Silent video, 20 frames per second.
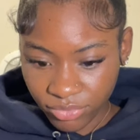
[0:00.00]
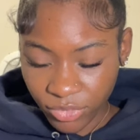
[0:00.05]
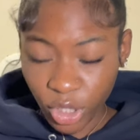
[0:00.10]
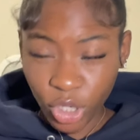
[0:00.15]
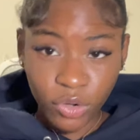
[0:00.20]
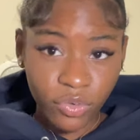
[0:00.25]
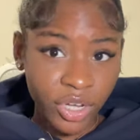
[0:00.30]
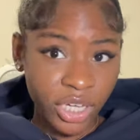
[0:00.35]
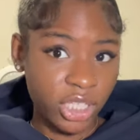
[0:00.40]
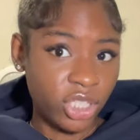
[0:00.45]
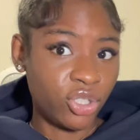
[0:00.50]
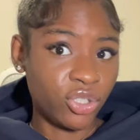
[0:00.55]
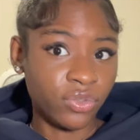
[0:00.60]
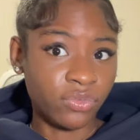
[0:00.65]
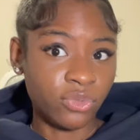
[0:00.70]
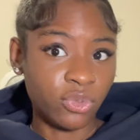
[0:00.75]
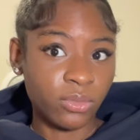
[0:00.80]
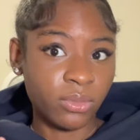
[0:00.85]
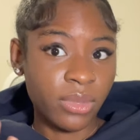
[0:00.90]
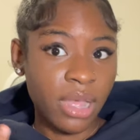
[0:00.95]
arrange your
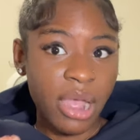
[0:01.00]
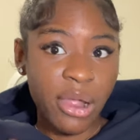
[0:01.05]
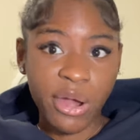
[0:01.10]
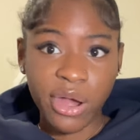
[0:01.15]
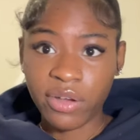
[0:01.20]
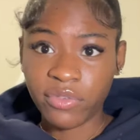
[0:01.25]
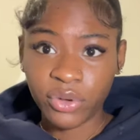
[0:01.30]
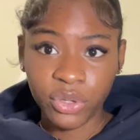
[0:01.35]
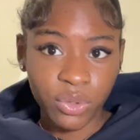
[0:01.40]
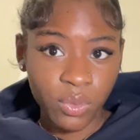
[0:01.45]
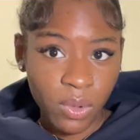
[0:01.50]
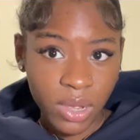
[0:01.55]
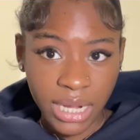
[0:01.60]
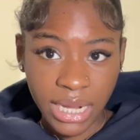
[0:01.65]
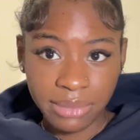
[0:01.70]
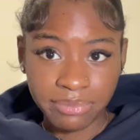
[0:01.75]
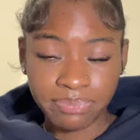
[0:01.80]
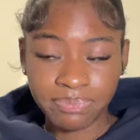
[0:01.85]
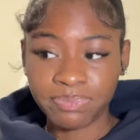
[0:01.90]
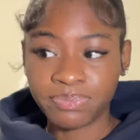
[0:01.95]
room however you want
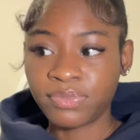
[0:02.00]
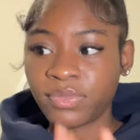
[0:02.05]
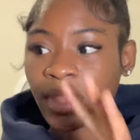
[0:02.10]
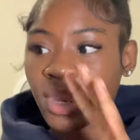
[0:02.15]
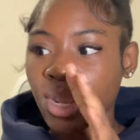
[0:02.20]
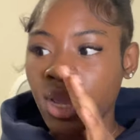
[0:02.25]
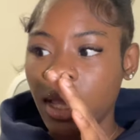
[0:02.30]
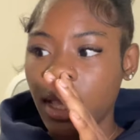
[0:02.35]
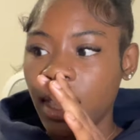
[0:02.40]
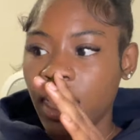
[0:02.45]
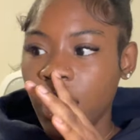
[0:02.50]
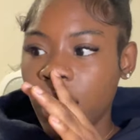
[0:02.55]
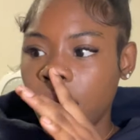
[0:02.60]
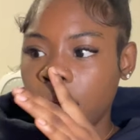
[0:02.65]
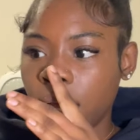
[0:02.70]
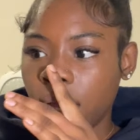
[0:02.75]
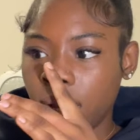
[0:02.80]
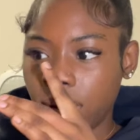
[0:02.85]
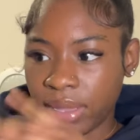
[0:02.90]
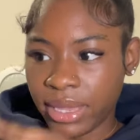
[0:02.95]
it
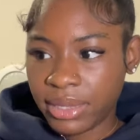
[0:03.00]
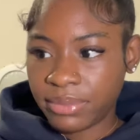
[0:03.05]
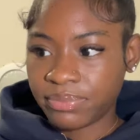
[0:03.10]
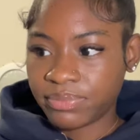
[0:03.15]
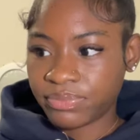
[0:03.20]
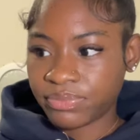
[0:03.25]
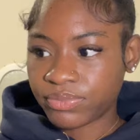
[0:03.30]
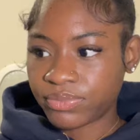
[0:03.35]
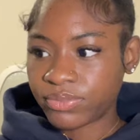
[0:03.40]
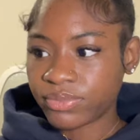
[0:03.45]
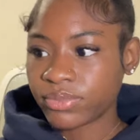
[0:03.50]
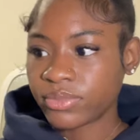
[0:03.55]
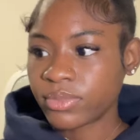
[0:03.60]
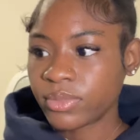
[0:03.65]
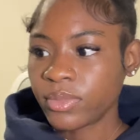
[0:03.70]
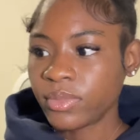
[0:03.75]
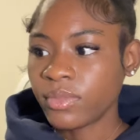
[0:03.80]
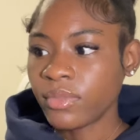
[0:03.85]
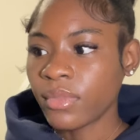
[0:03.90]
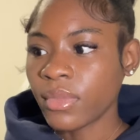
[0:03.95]
okay
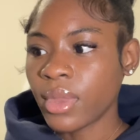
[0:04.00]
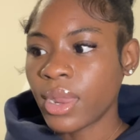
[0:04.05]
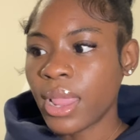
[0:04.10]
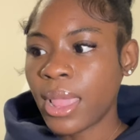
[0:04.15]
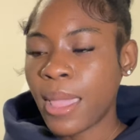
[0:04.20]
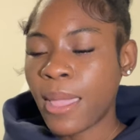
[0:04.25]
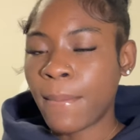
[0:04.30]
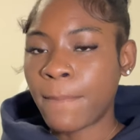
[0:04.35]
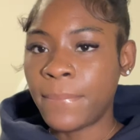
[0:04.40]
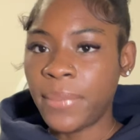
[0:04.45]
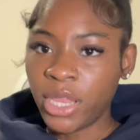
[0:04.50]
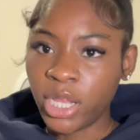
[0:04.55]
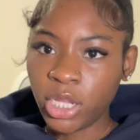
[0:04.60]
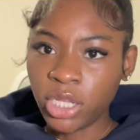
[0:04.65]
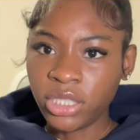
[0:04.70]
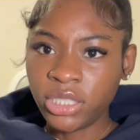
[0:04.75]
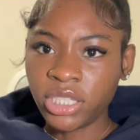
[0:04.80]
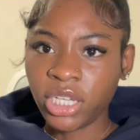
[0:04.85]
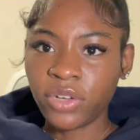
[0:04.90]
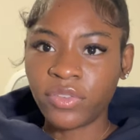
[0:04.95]

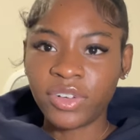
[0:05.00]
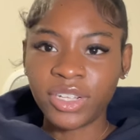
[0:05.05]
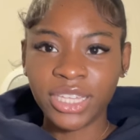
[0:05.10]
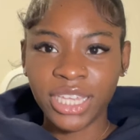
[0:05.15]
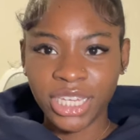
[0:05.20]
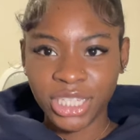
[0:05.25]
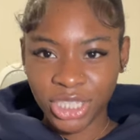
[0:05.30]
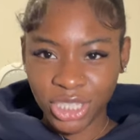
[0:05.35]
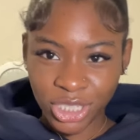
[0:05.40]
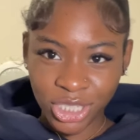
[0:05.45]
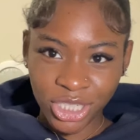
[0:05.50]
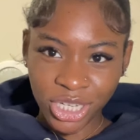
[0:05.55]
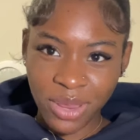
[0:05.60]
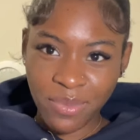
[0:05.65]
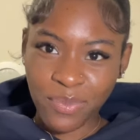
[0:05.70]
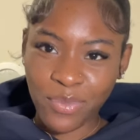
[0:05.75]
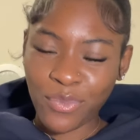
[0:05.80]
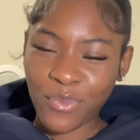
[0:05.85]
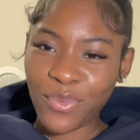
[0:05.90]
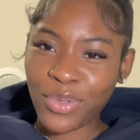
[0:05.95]
build a relationship
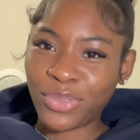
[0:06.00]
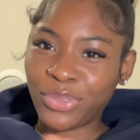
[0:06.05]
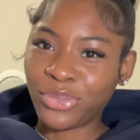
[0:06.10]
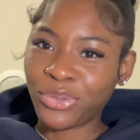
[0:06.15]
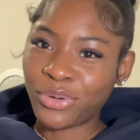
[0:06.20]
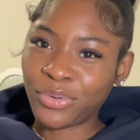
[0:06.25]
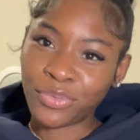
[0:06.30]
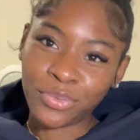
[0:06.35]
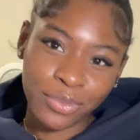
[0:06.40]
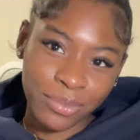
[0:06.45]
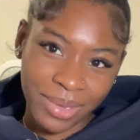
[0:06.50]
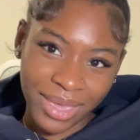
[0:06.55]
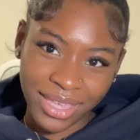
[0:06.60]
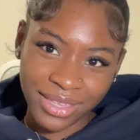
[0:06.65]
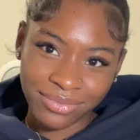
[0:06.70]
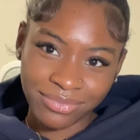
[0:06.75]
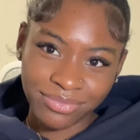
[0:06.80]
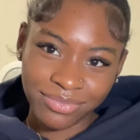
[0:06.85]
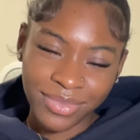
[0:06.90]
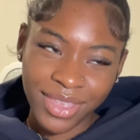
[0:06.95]
with your roommate
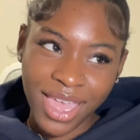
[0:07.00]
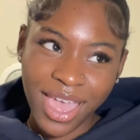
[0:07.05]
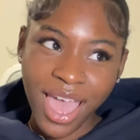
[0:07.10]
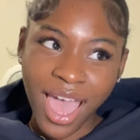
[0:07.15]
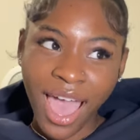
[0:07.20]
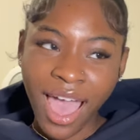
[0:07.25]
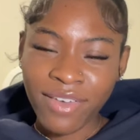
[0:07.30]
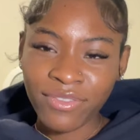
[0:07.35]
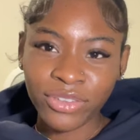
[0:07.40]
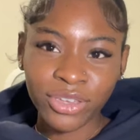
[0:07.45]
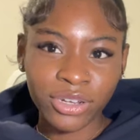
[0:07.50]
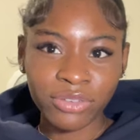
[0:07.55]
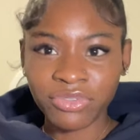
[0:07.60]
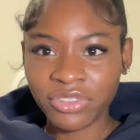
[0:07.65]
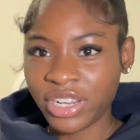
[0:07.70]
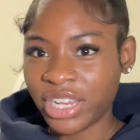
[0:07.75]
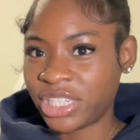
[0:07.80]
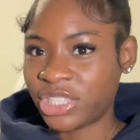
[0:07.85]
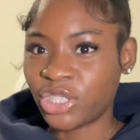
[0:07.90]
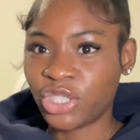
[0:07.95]
have a good
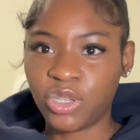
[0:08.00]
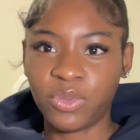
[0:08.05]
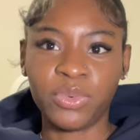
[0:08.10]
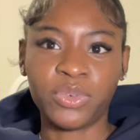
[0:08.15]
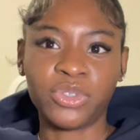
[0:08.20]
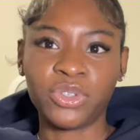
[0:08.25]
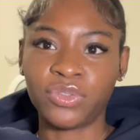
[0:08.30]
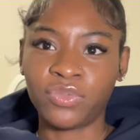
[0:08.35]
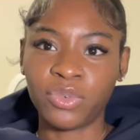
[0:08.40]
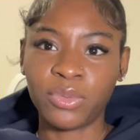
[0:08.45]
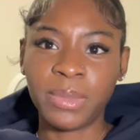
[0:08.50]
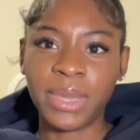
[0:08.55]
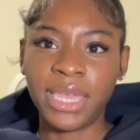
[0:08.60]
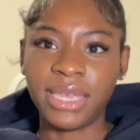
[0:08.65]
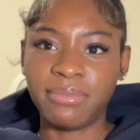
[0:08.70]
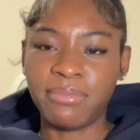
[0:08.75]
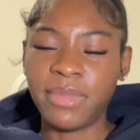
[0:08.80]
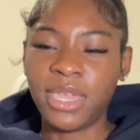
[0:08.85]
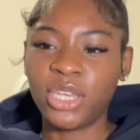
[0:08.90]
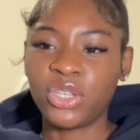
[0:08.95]
relationship with your
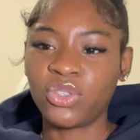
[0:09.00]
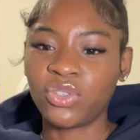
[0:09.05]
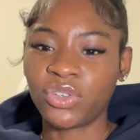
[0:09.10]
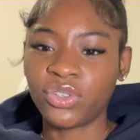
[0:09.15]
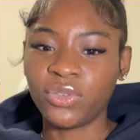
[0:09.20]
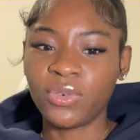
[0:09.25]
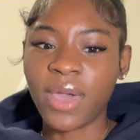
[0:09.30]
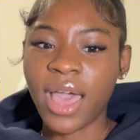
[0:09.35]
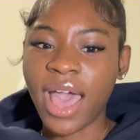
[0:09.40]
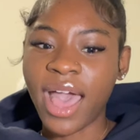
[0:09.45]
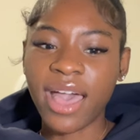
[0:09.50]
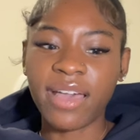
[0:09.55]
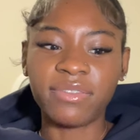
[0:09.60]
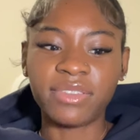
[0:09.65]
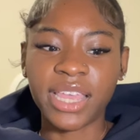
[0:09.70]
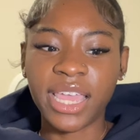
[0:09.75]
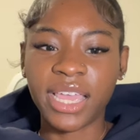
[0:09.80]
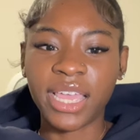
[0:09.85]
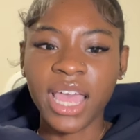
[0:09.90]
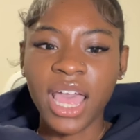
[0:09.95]
roommate make sure you have
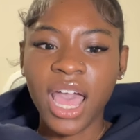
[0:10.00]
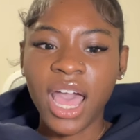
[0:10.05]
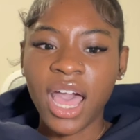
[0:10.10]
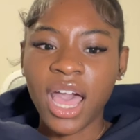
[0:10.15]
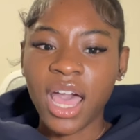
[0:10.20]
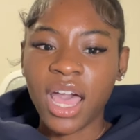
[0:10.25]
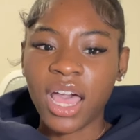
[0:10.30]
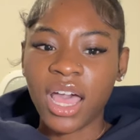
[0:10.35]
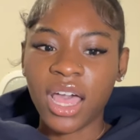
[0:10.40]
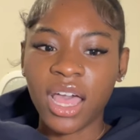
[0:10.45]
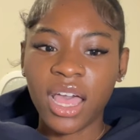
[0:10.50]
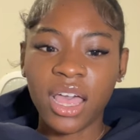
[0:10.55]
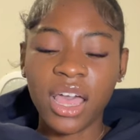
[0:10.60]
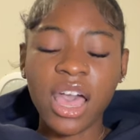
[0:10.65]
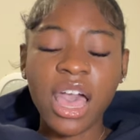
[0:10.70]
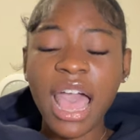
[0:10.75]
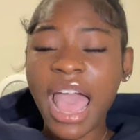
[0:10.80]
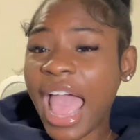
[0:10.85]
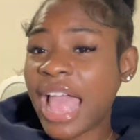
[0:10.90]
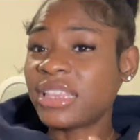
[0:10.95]
like
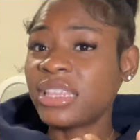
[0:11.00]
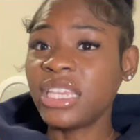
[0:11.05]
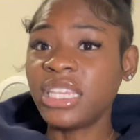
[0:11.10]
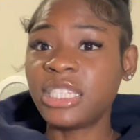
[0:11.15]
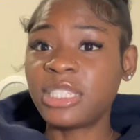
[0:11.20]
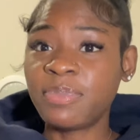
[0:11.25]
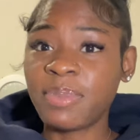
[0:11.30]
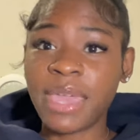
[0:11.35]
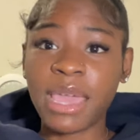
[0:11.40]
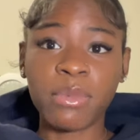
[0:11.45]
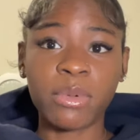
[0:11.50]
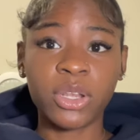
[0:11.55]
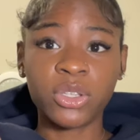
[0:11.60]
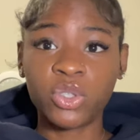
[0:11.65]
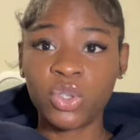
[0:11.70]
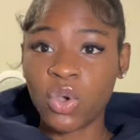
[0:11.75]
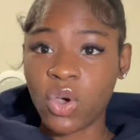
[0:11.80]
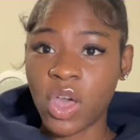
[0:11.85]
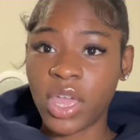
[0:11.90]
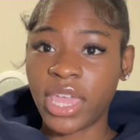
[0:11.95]
at least be able to
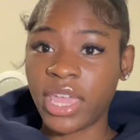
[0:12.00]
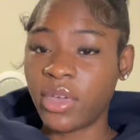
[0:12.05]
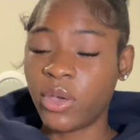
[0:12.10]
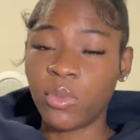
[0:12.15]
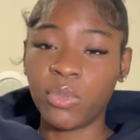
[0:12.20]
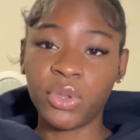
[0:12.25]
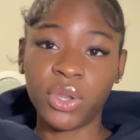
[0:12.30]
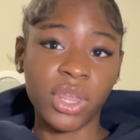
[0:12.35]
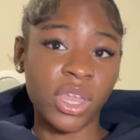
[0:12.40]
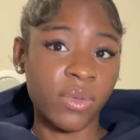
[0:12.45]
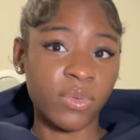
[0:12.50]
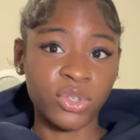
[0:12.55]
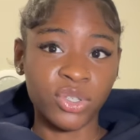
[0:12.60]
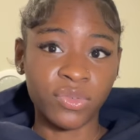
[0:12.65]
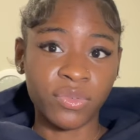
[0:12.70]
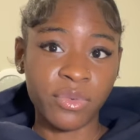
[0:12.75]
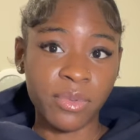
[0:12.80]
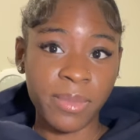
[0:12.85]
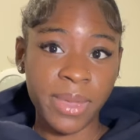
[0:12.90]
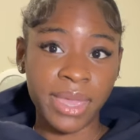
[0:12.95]
talk and communicate with
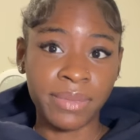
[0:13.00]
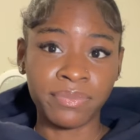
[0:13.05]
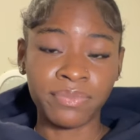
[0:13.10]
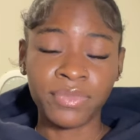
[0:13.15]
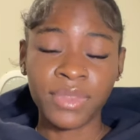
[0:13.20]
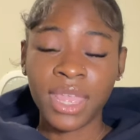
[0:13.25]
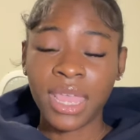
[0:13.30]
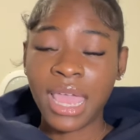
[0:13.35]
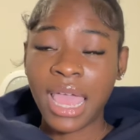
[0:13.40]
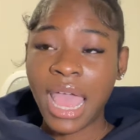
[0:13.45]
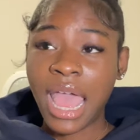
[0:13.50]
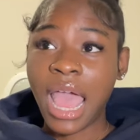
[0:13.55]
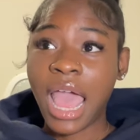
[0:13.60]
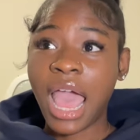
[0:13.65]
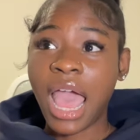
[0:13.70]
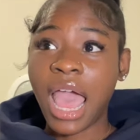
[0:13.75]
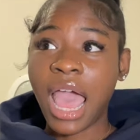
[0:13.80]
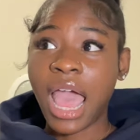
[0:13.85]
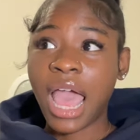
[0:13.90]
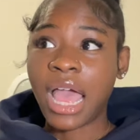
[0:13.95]
your roommate
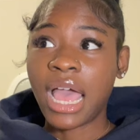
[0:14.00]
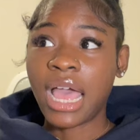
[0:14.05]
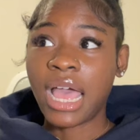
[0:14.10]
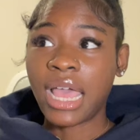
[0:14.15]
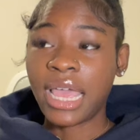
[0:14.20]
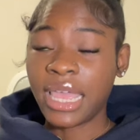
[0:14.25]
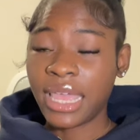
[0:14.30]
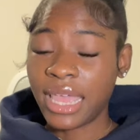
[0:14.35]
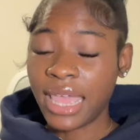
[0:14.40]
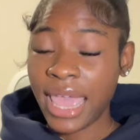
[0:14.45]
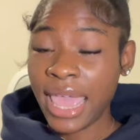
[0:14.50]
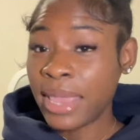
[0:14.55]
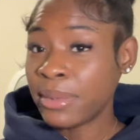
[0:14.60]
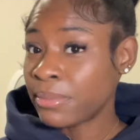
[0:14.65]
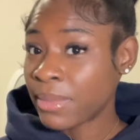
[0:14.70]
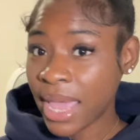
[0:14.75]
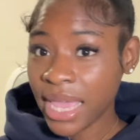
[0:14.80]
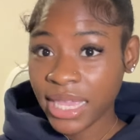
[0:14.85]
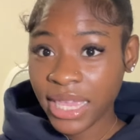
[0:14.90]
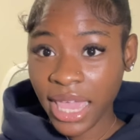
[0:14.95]
in
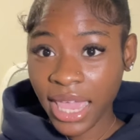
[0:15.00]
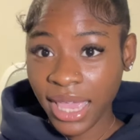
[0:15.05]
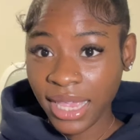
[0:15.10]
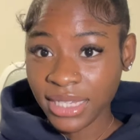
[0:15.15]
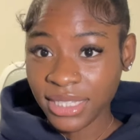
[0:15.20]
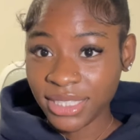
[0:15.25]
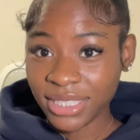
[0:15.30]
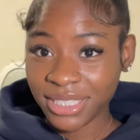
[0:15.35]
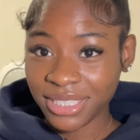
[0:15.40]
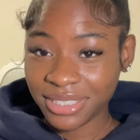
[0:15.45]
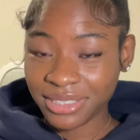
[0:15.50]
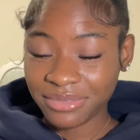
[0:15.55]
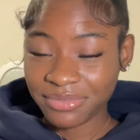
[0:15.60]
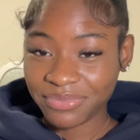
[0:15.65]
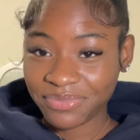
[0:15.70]
my case